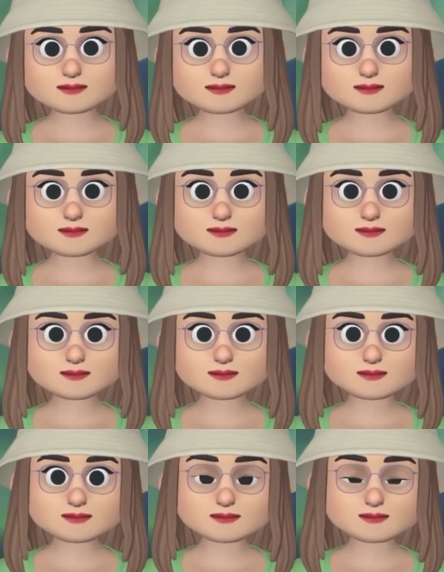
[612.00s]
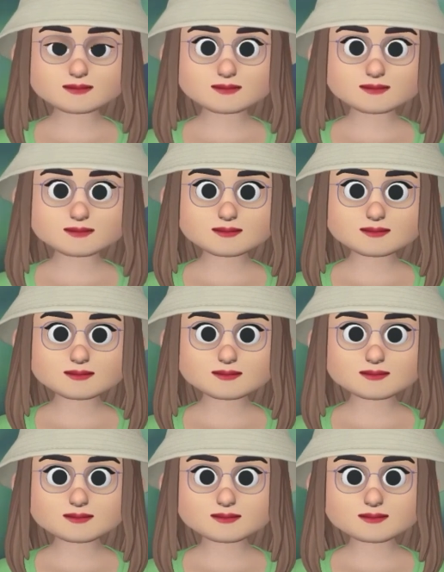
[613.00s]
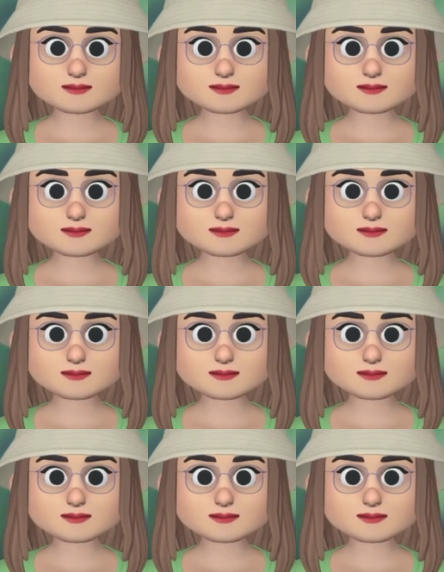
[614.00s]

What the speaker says: (silence)